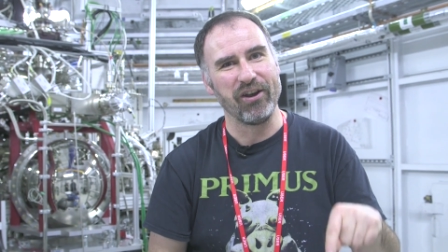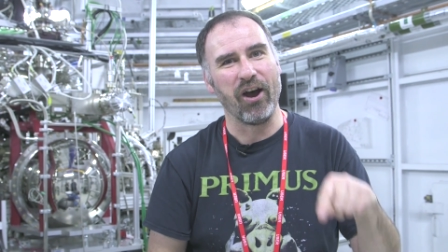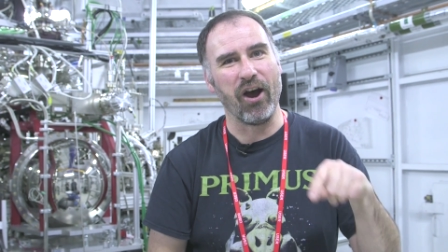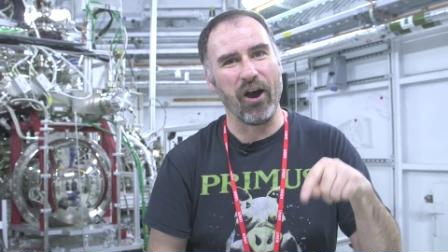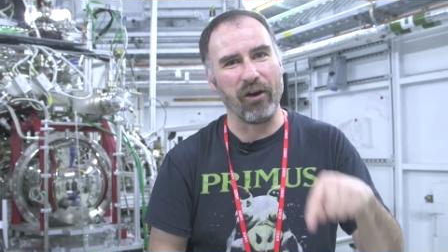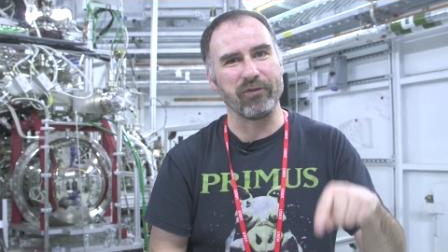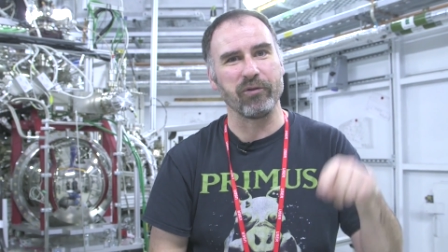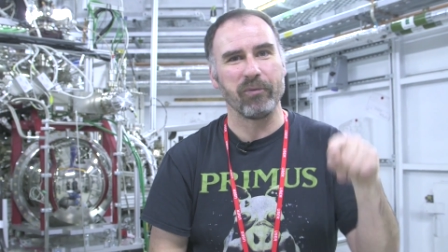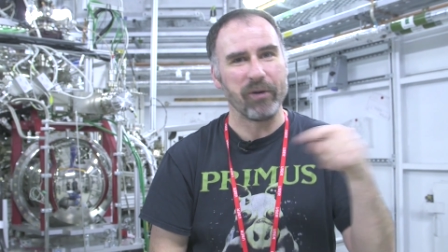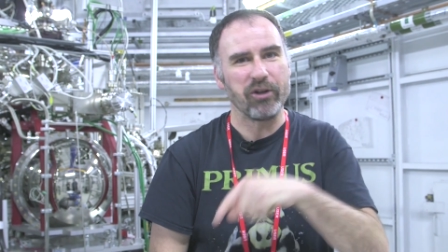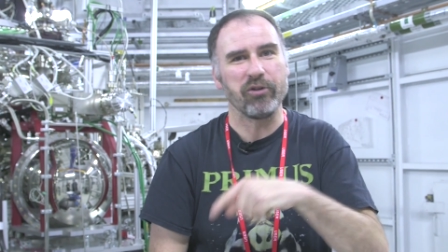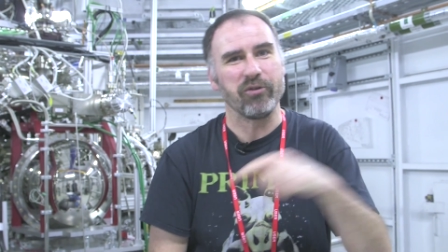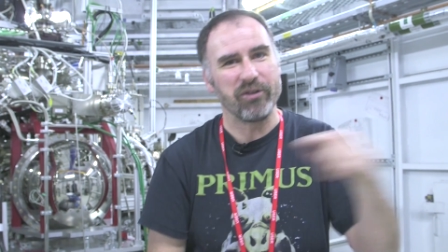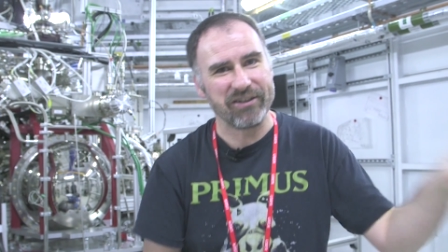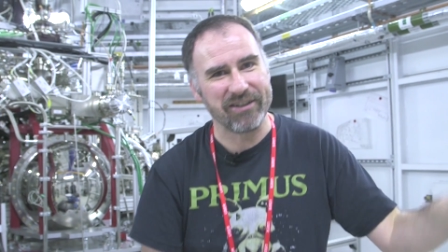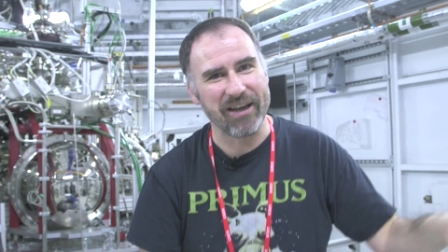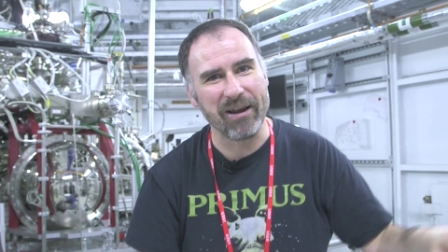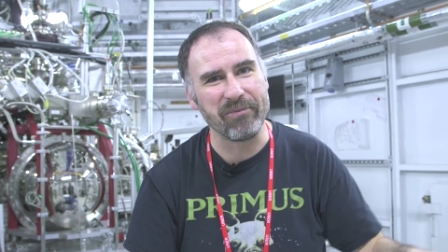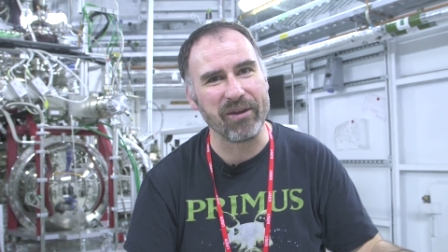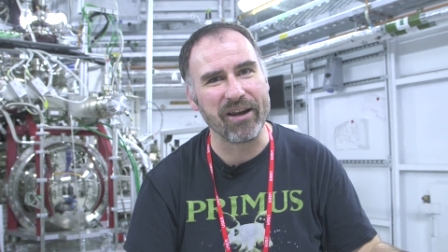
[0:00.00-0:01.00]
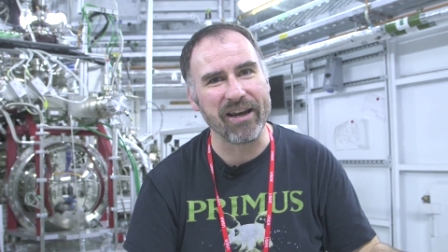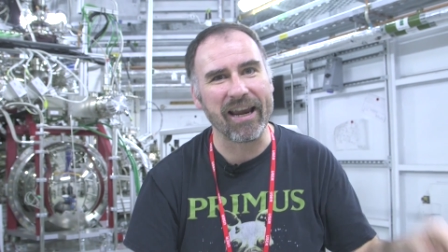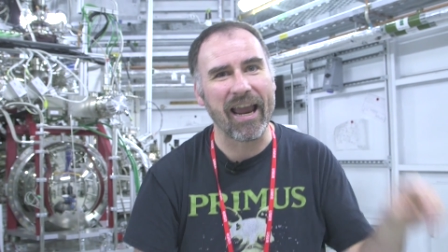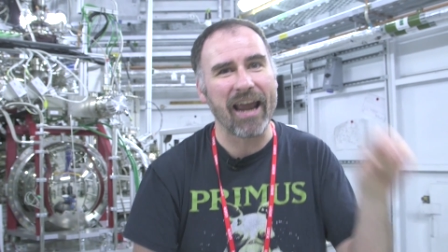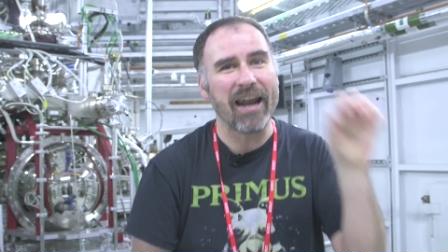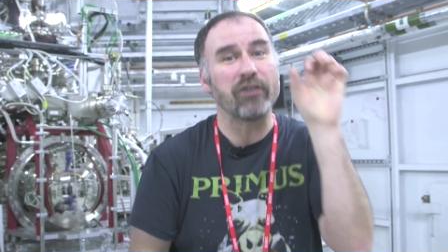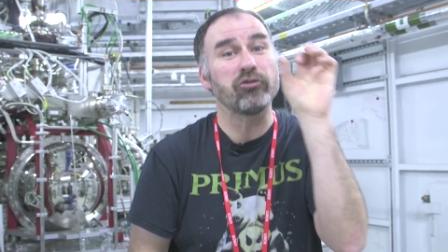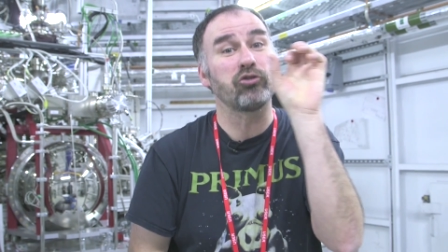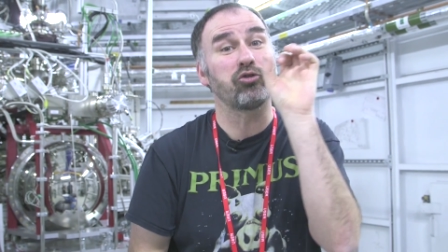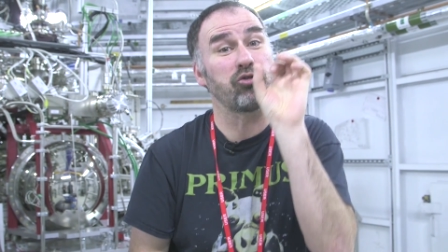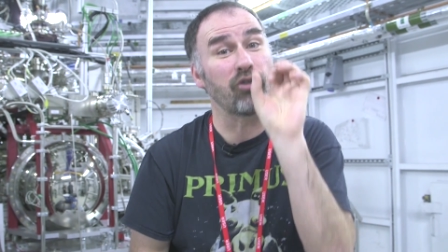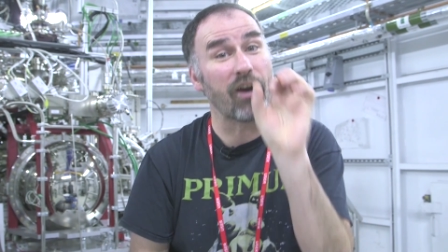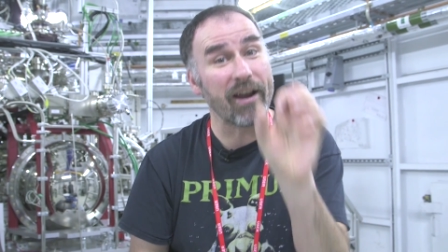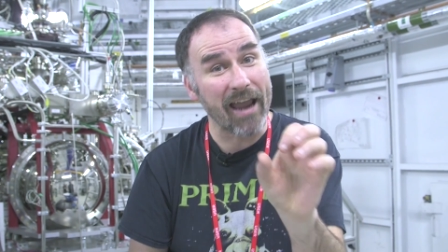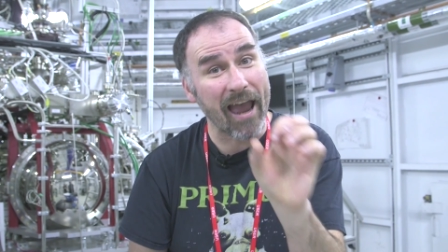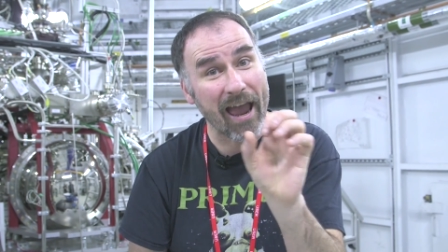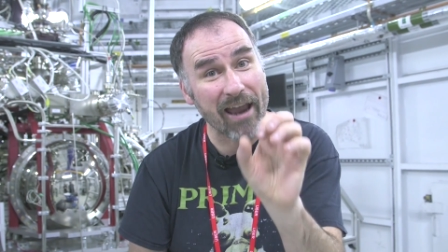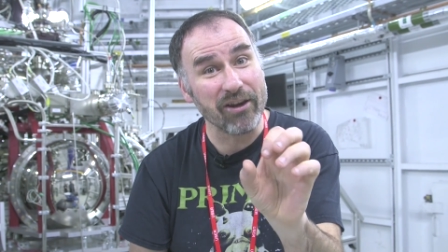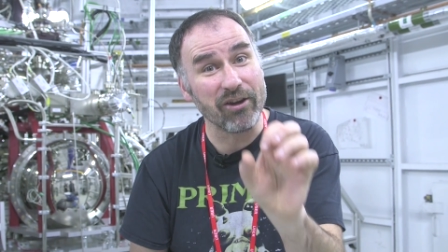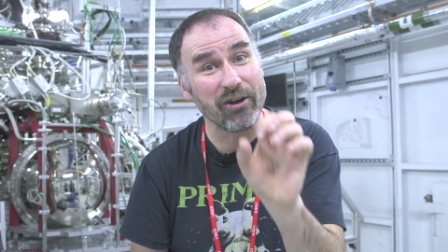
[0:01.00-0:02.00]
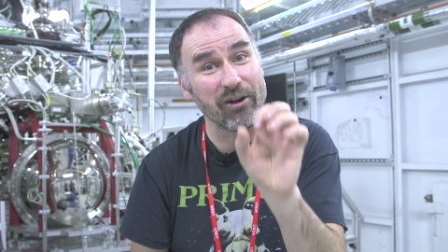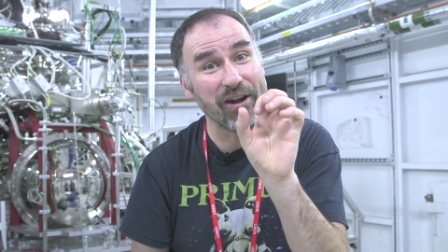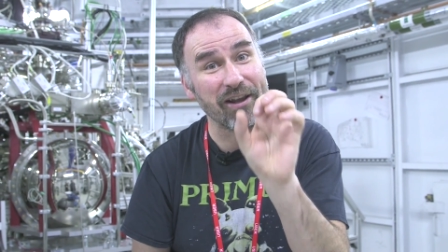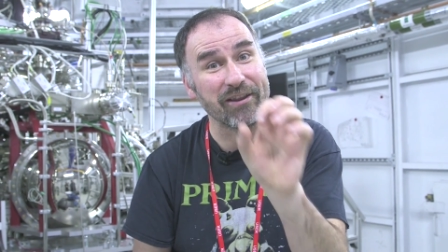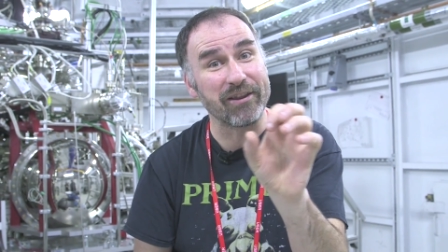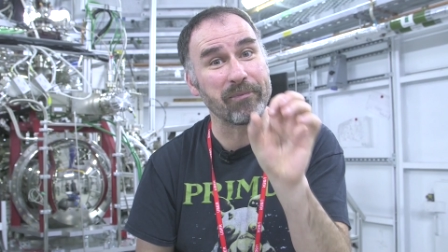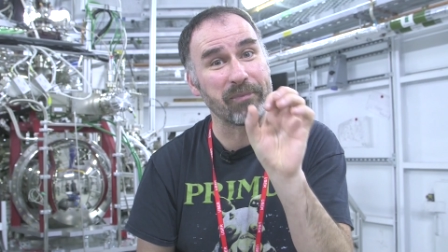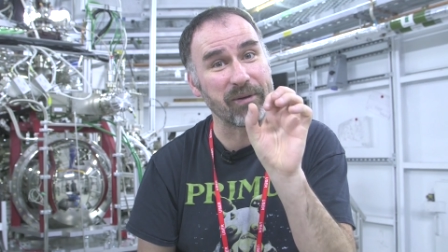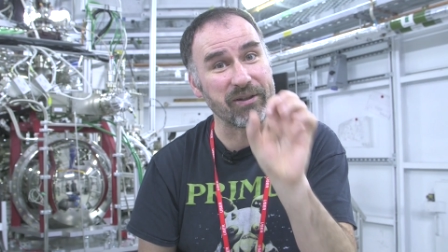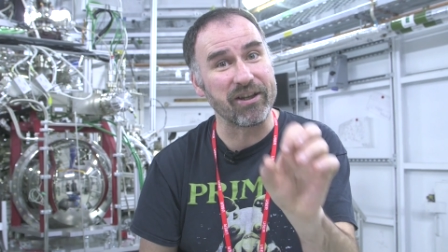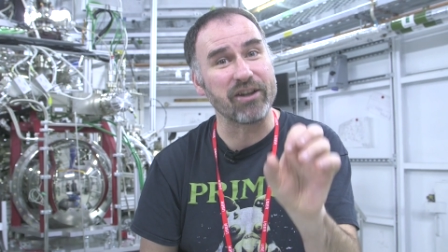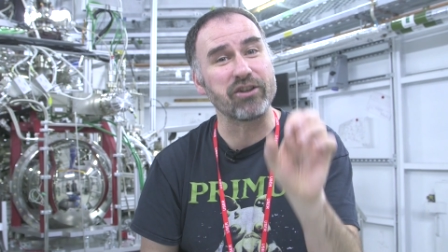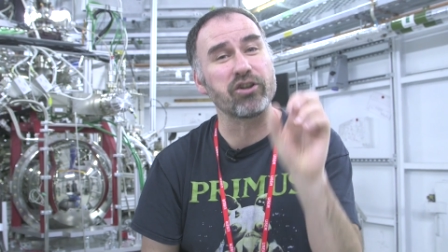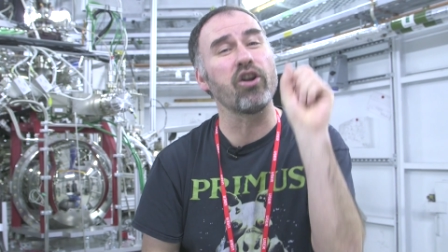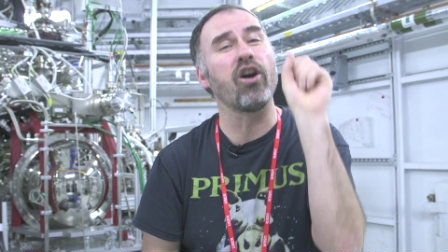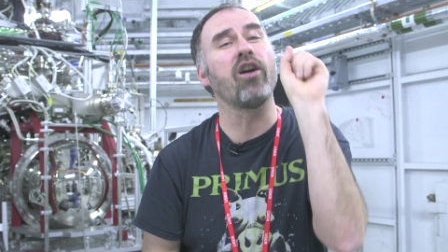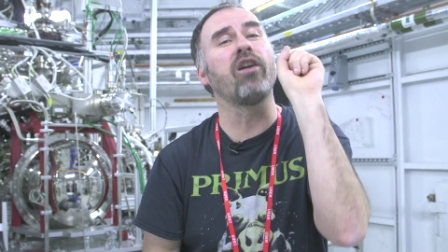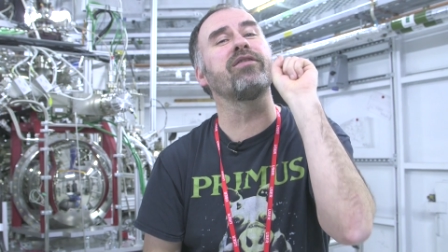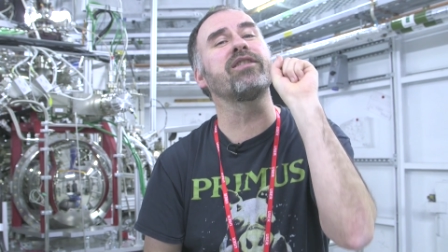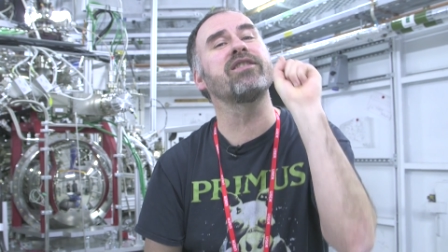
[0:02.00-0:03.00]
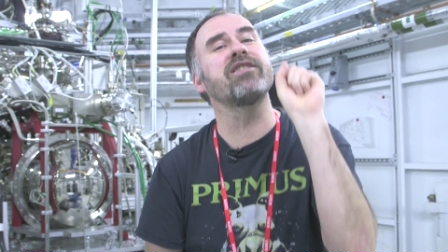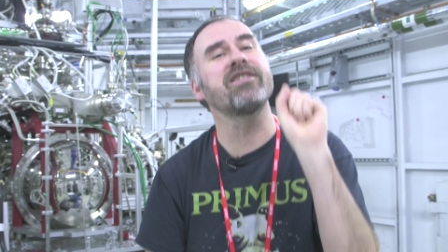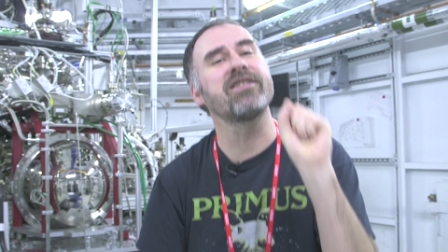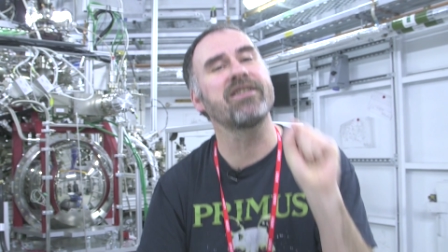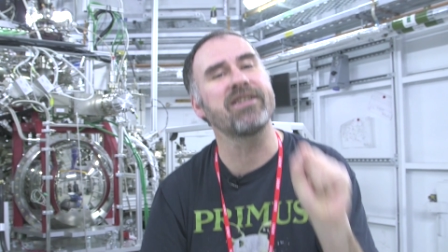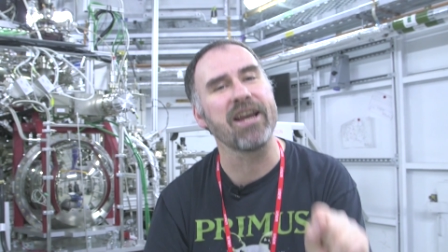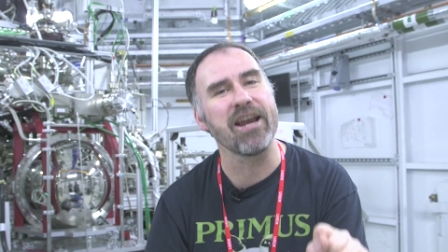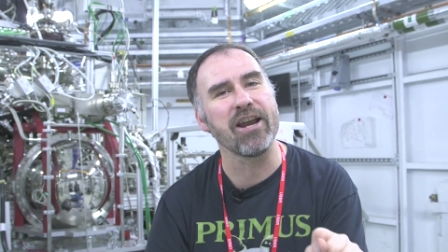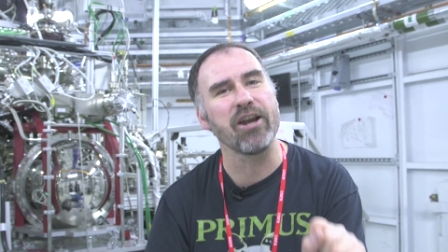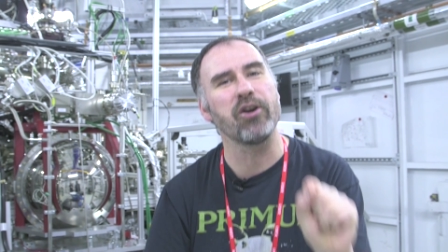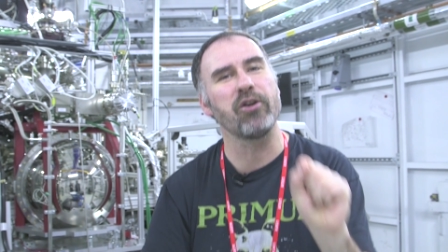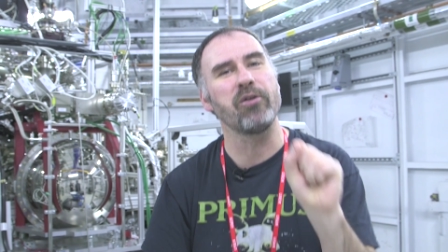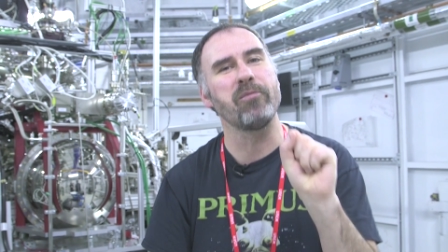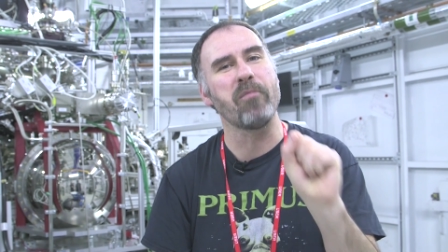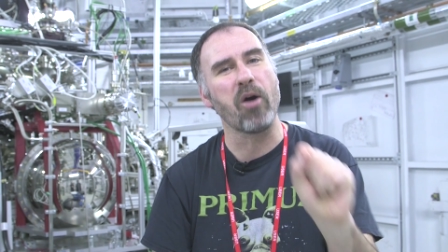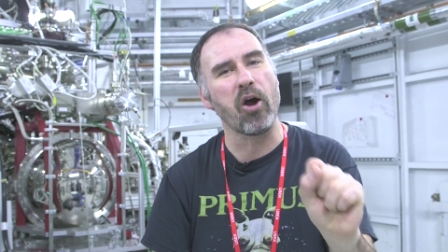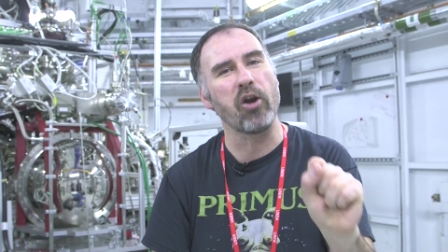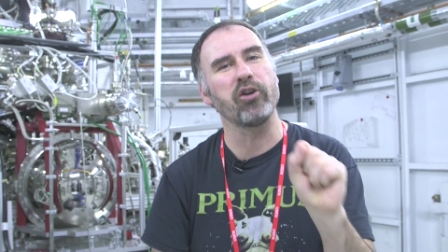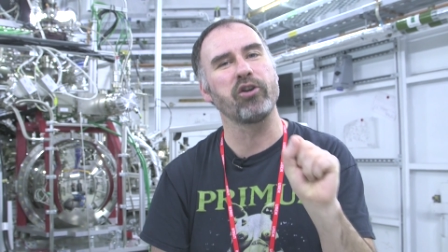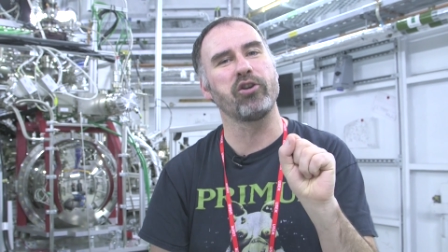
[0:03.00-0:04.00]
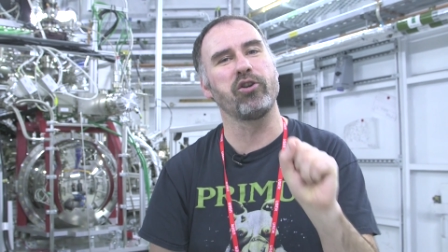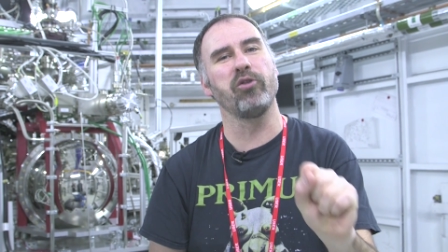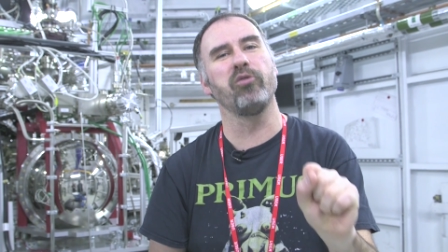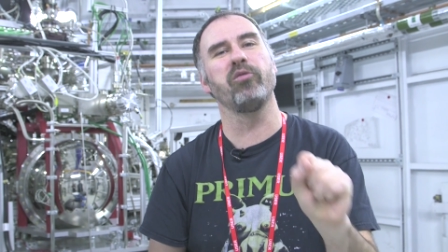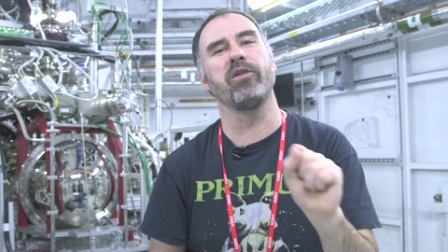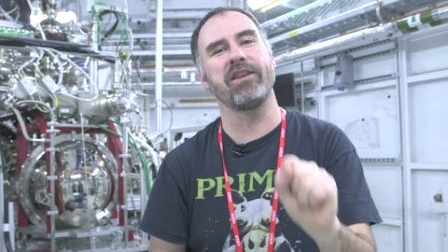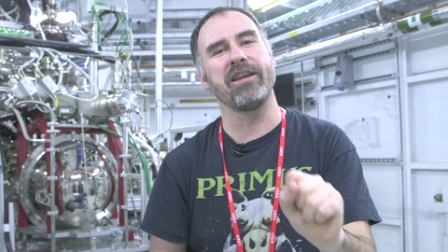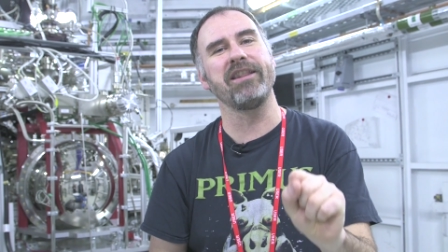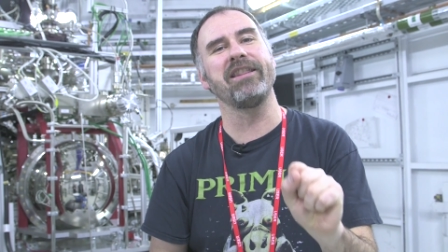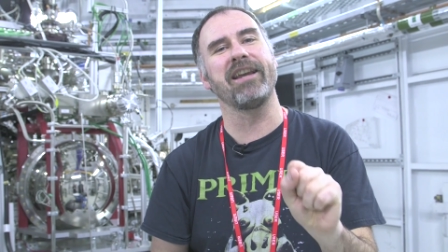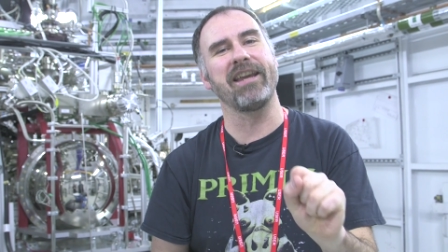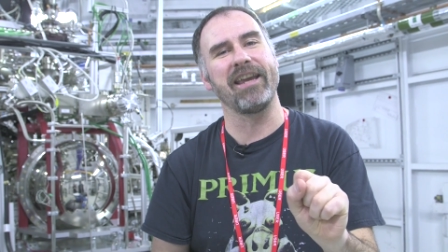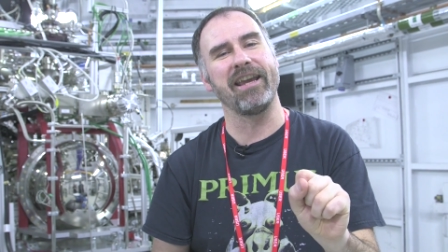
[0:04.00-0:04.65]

after we can do the same thing again and triangulate the position of a single molecule within the